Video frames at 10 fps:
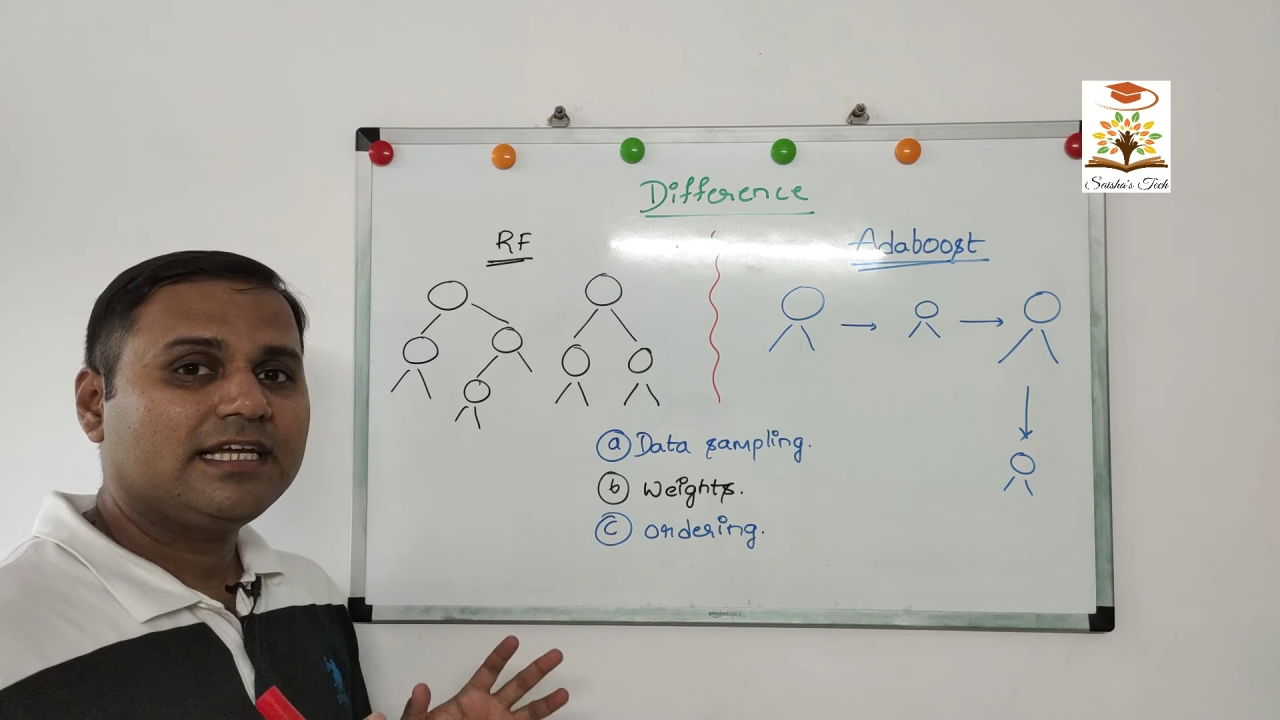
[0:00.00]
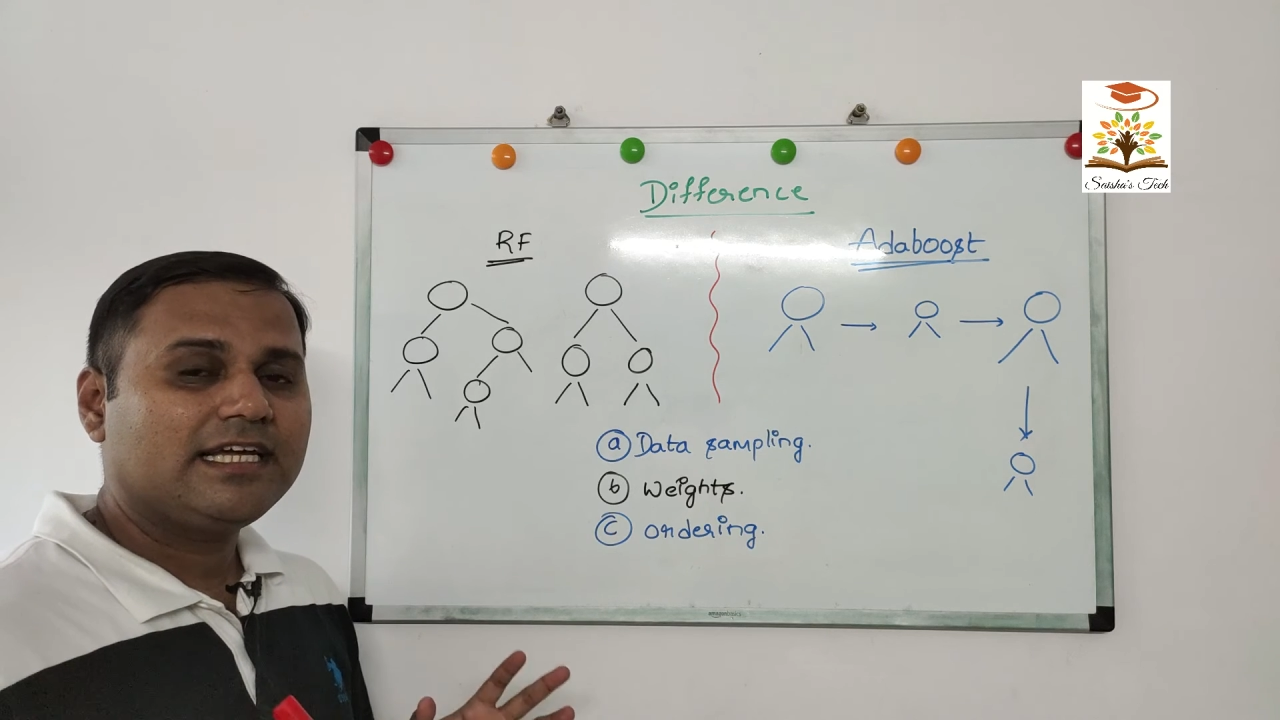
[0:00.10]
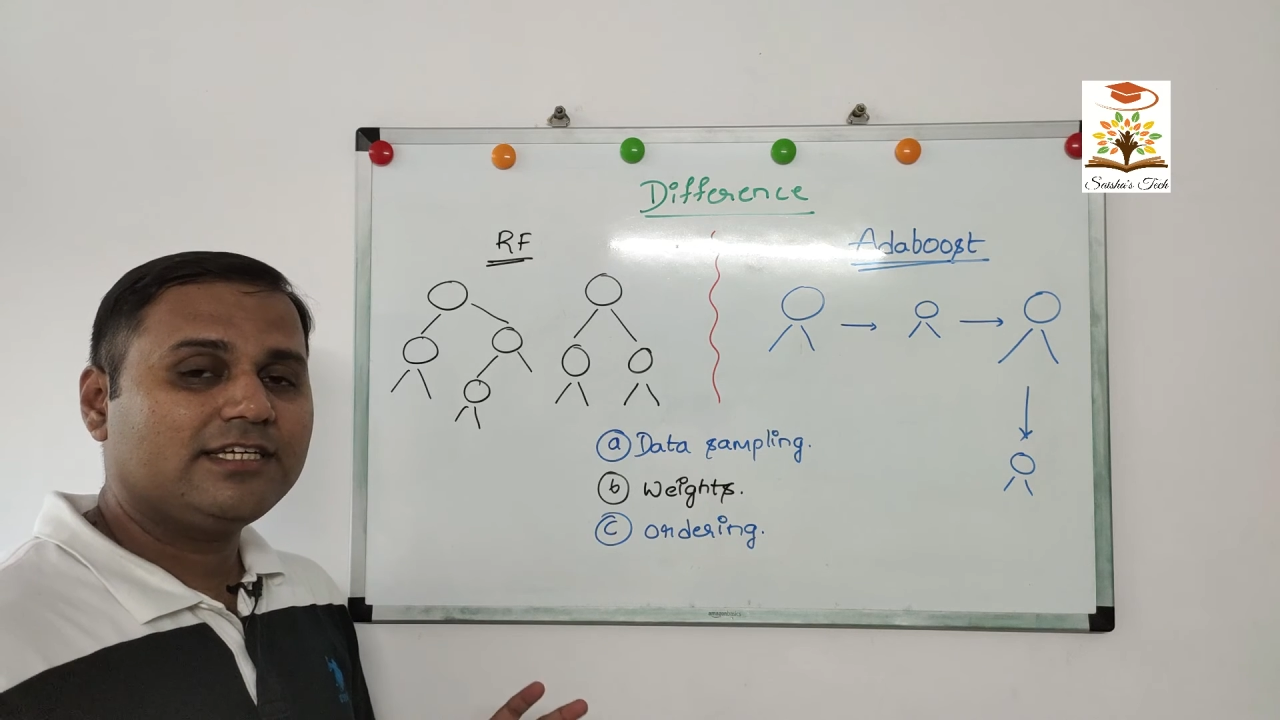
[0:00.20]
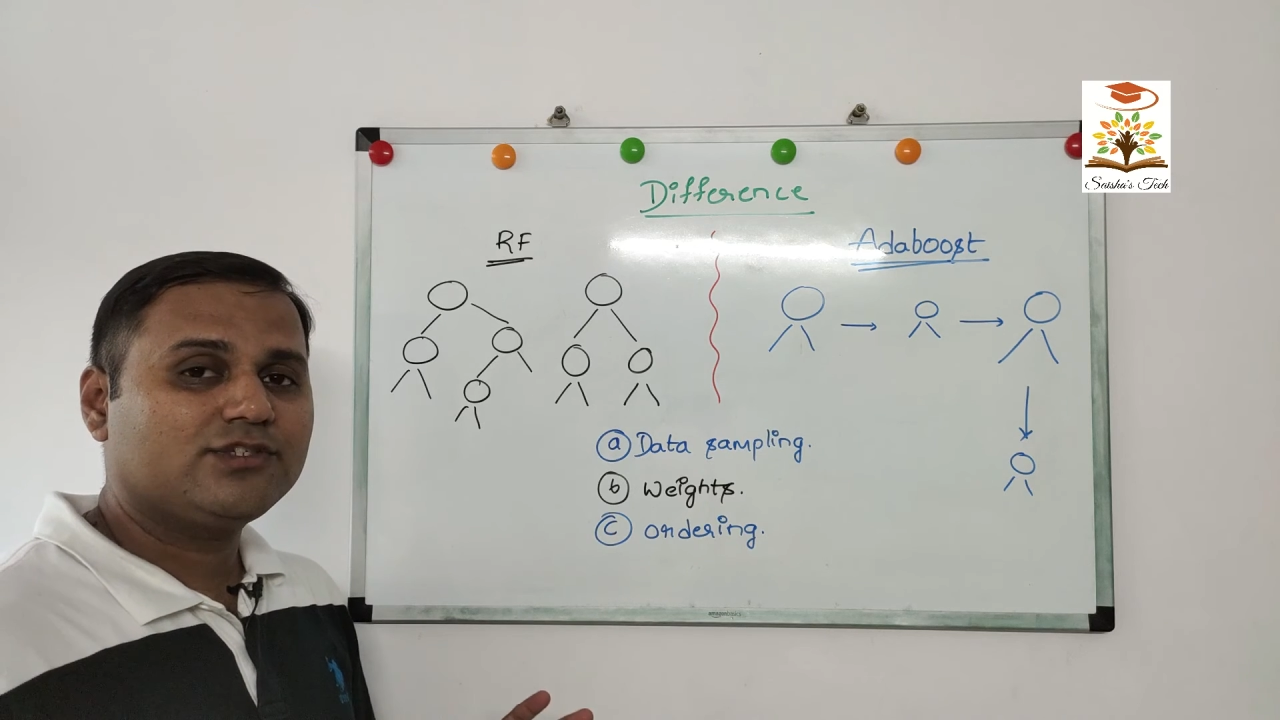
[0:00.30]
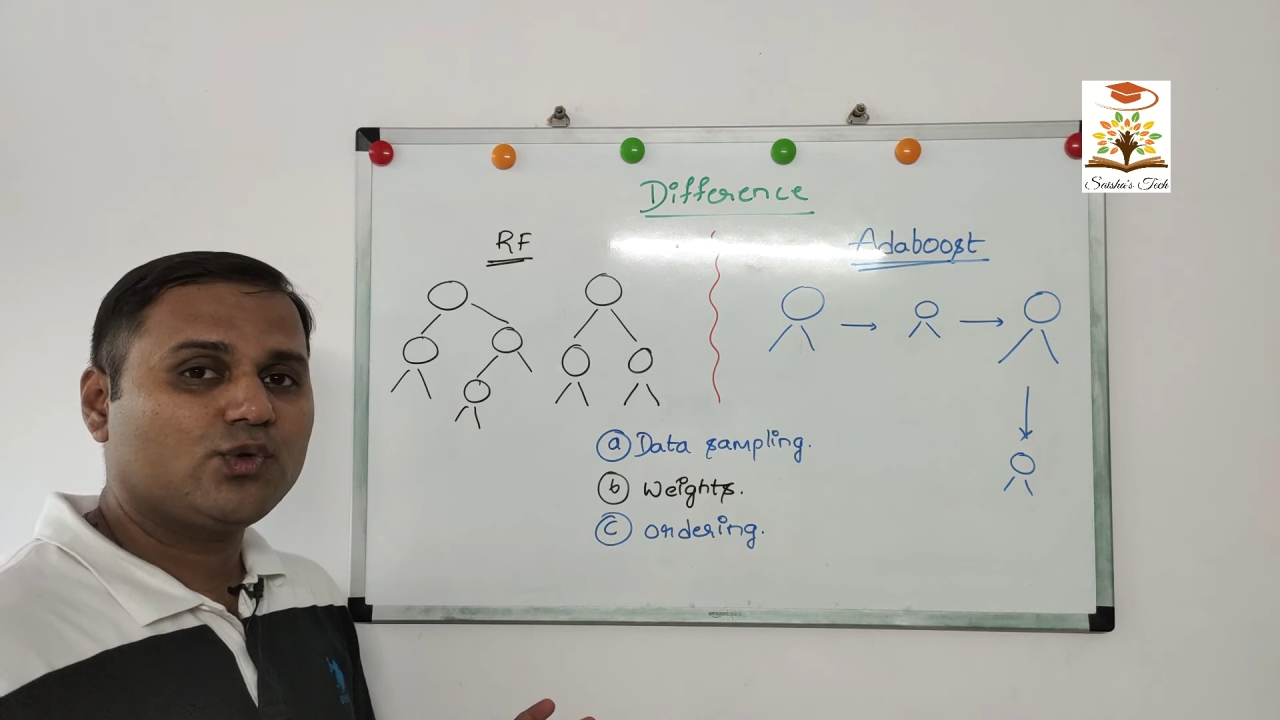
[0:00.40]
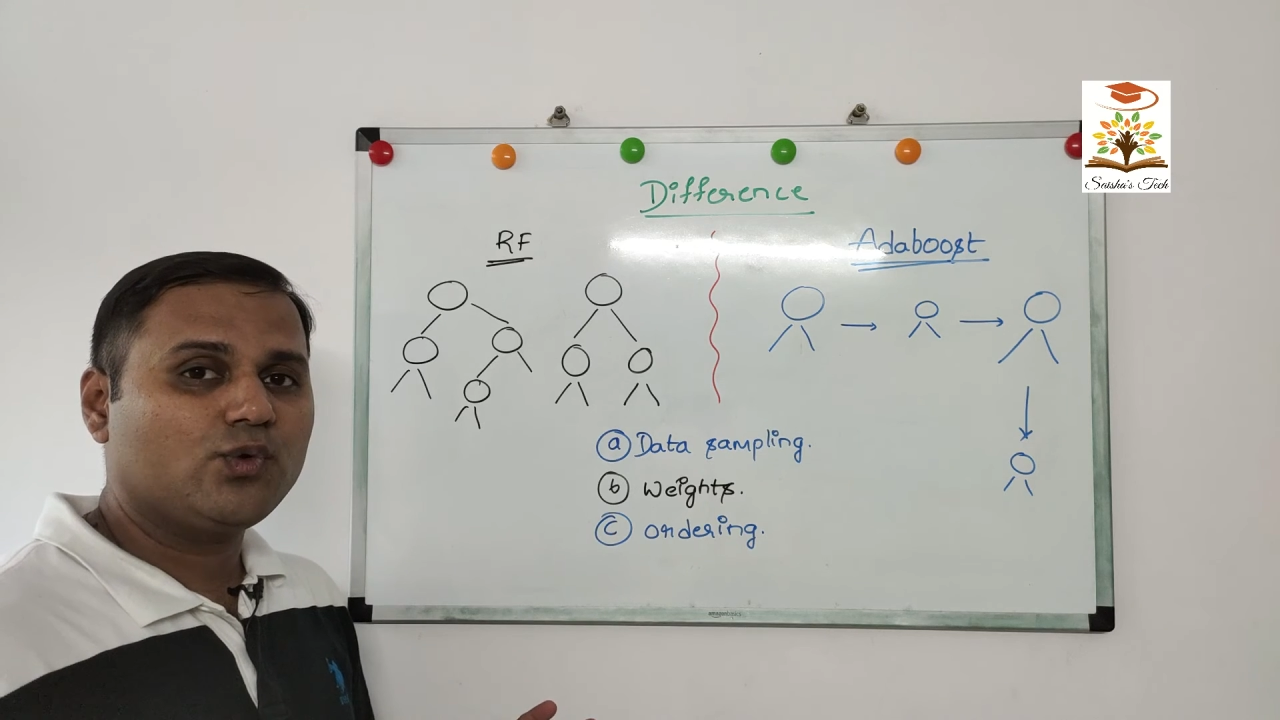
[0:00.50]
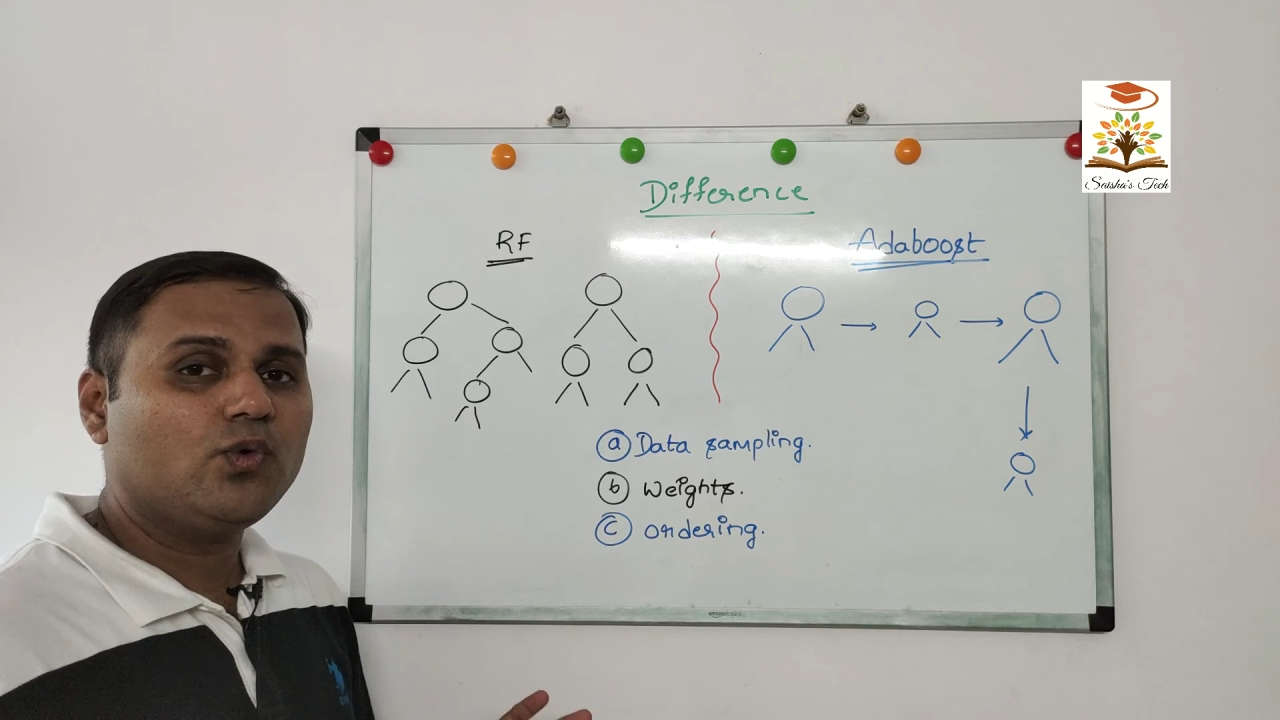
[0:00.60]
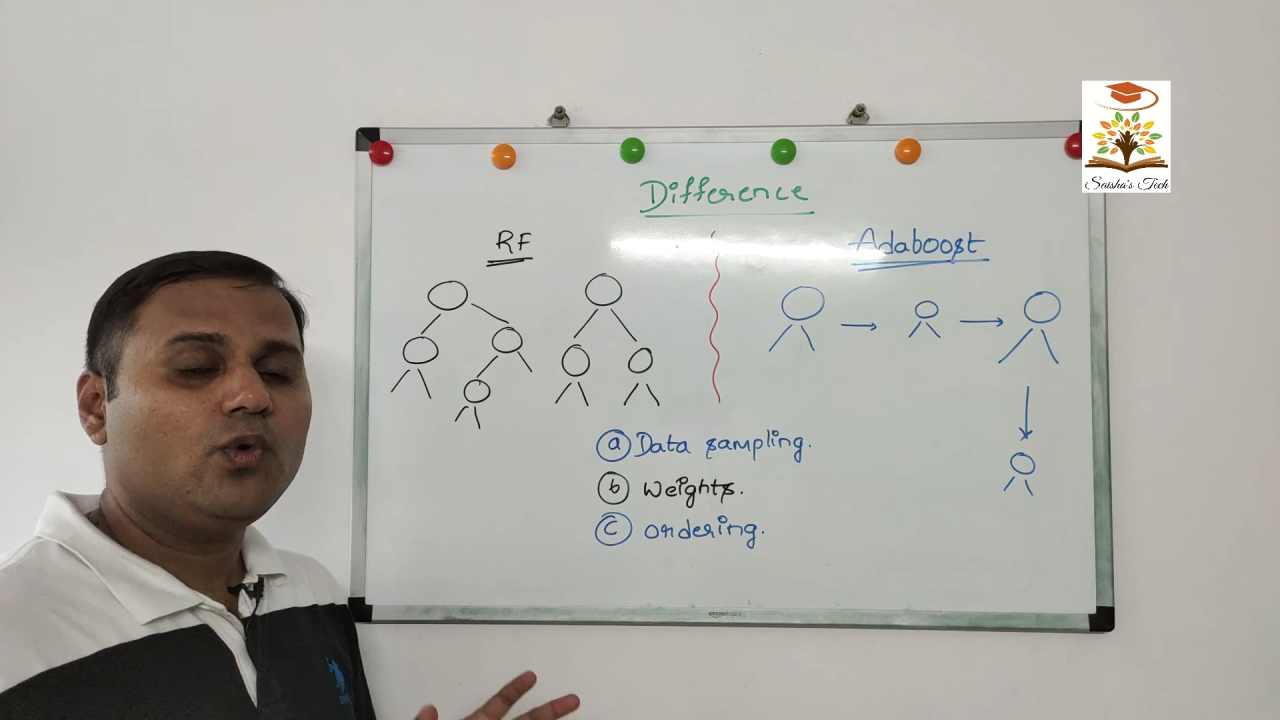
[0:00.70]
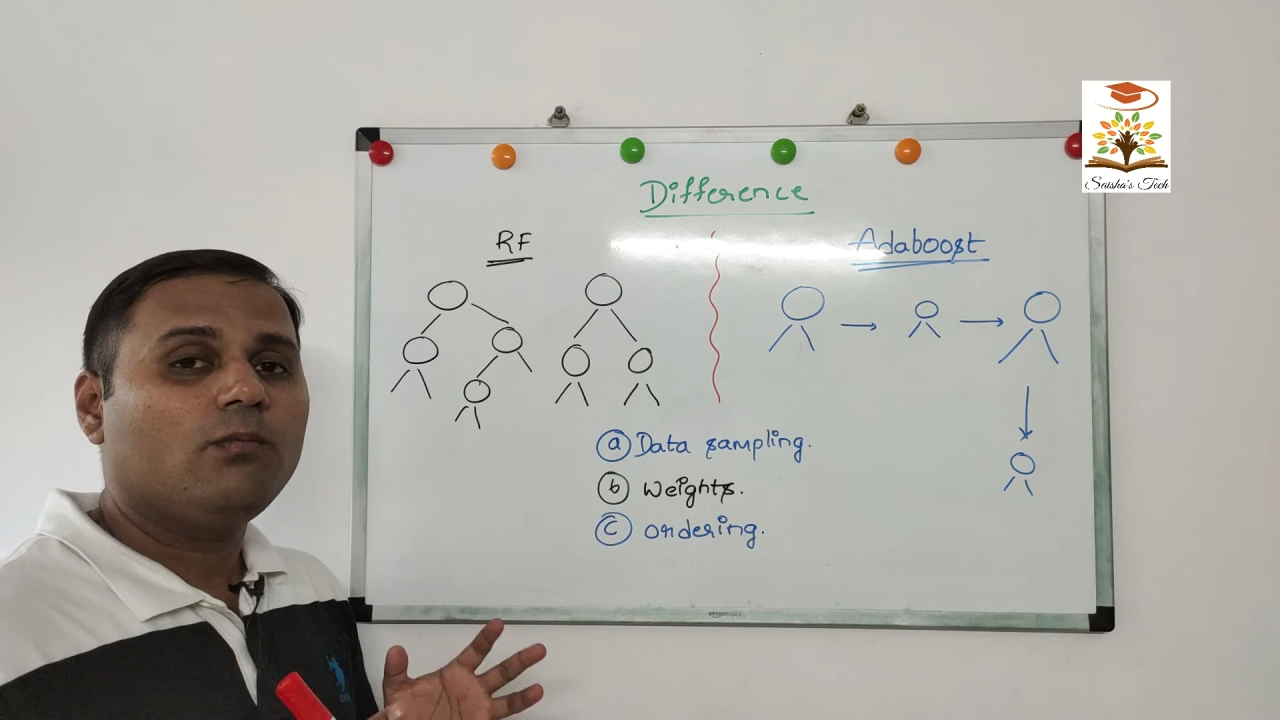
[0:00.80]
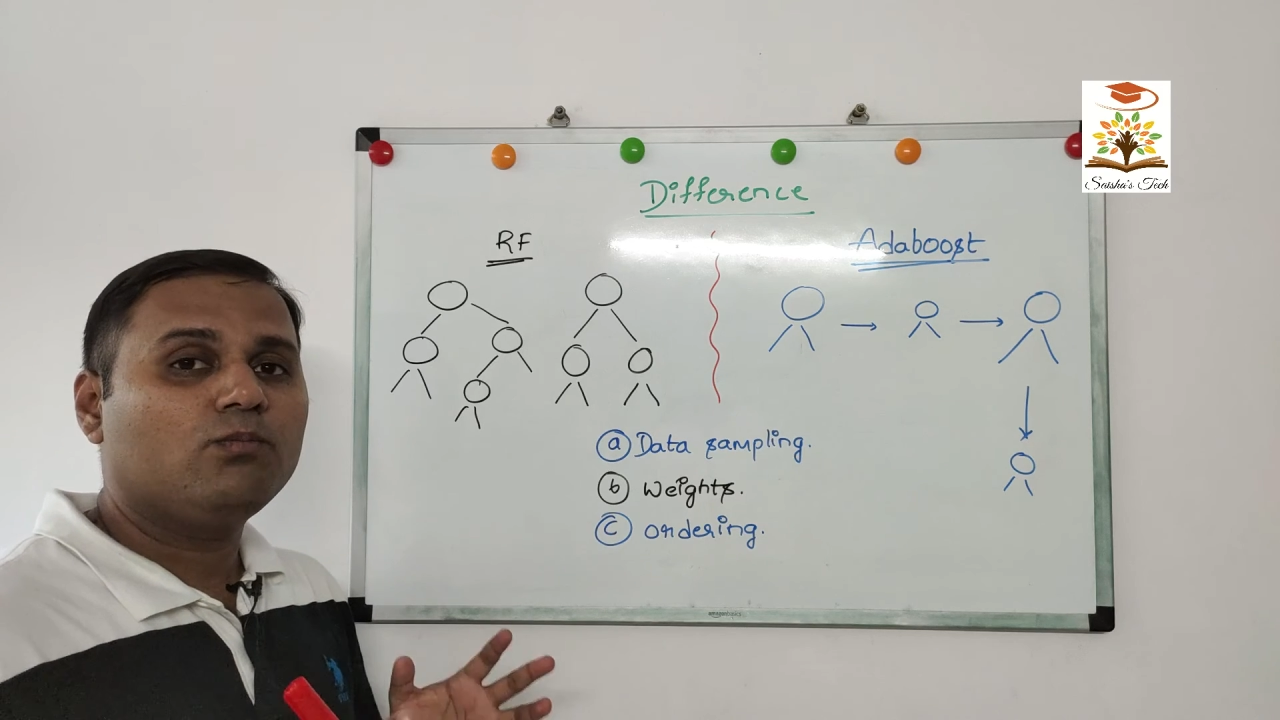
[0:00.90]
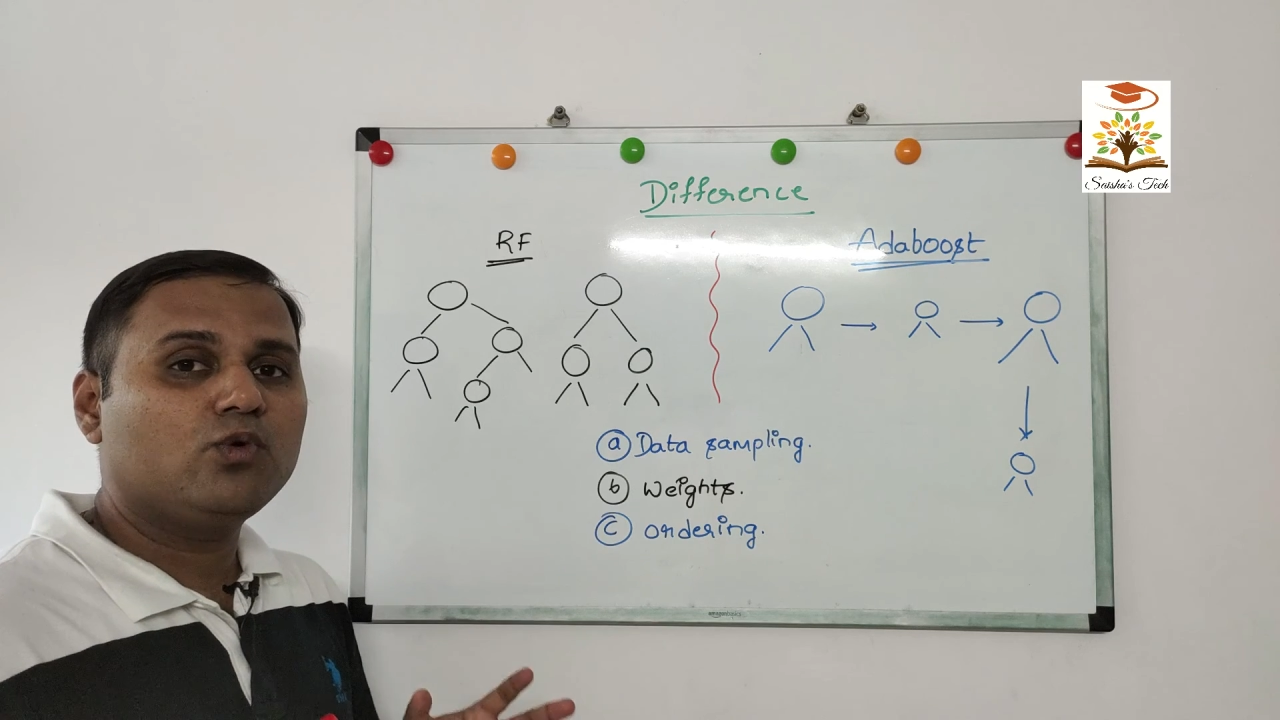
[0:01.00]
is through